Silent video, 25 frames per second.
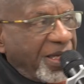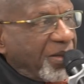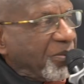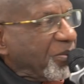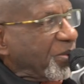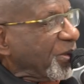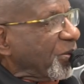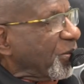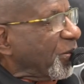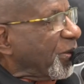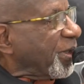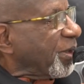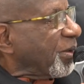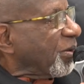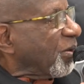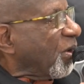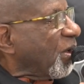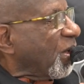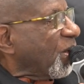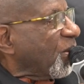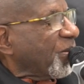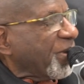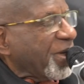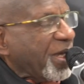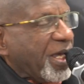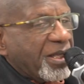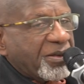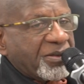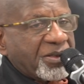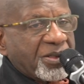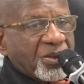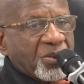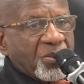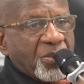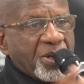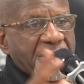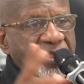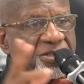And we went all the way out to
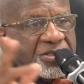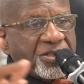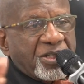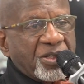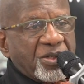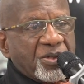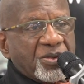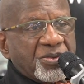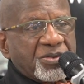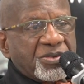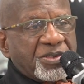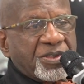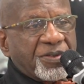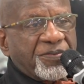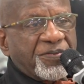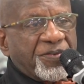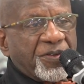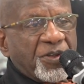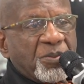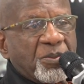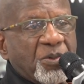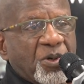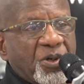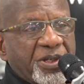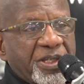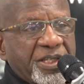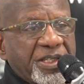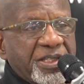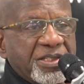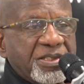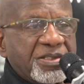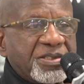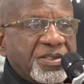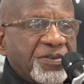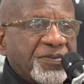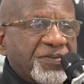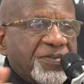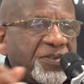the West Coast, the Fillmore
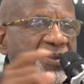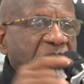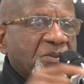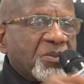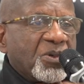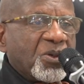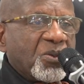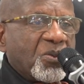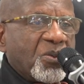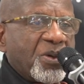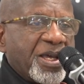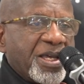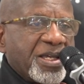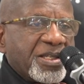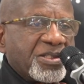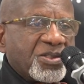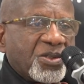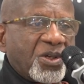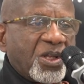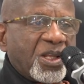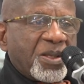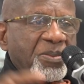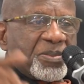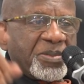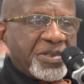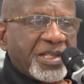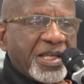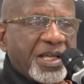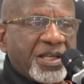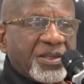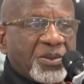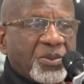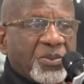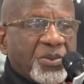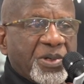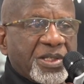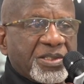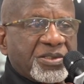East, the Fillmore West, all of it
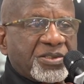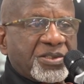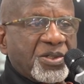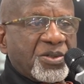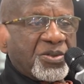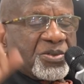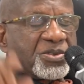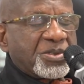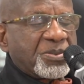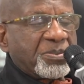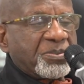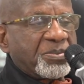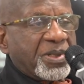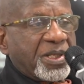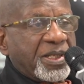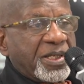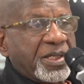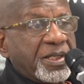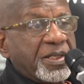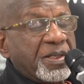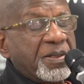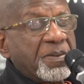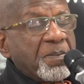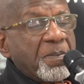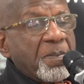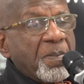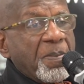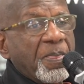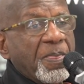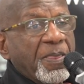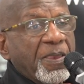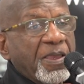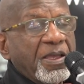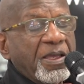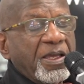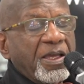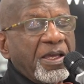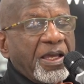down the West Coast and played.
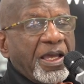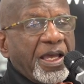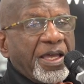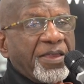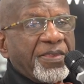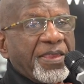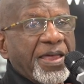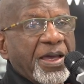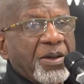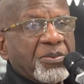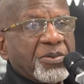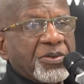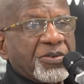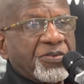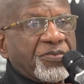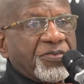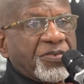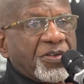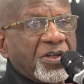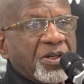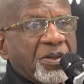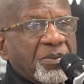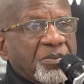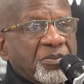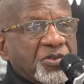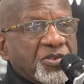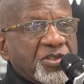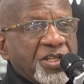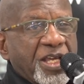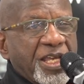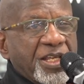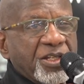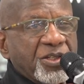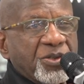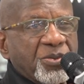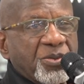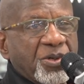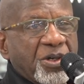And that was from
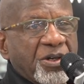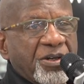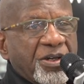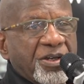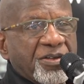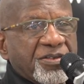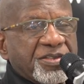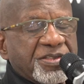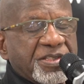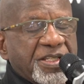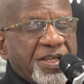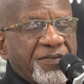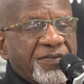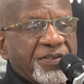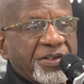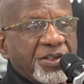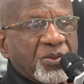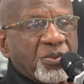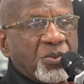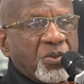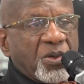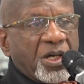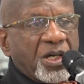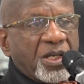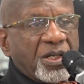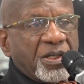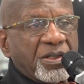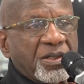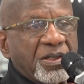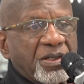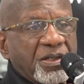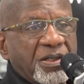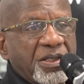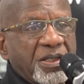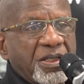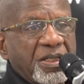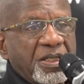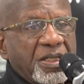January of
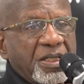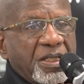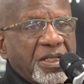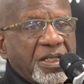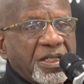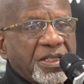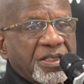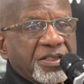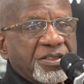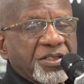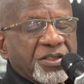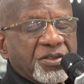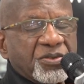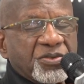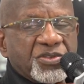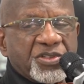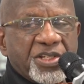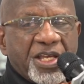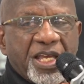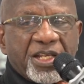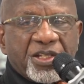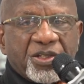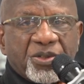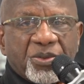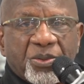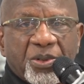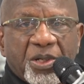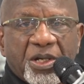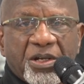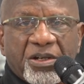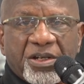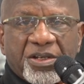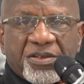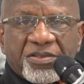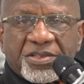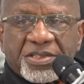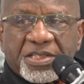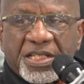71. Until
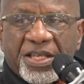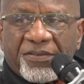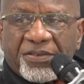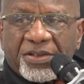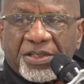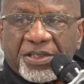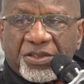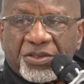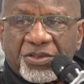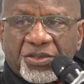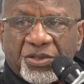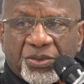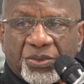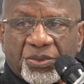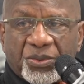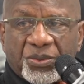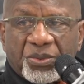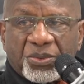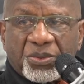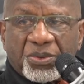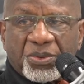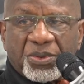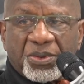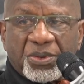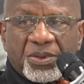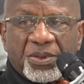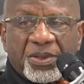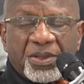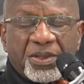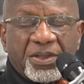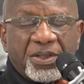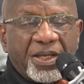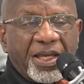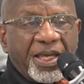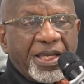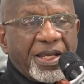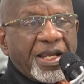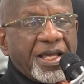January of 72.
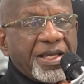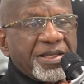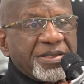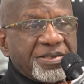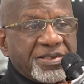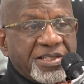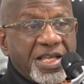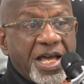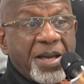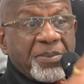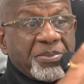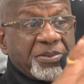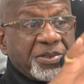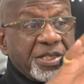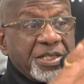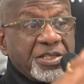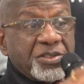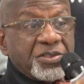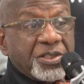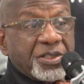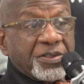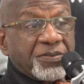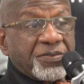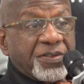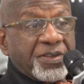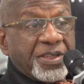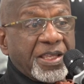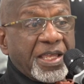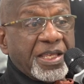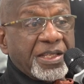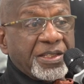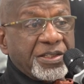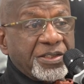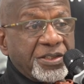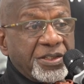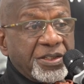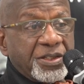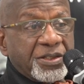And I stopped teaching for
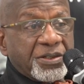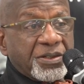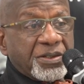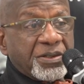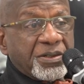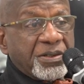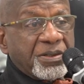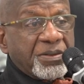that year.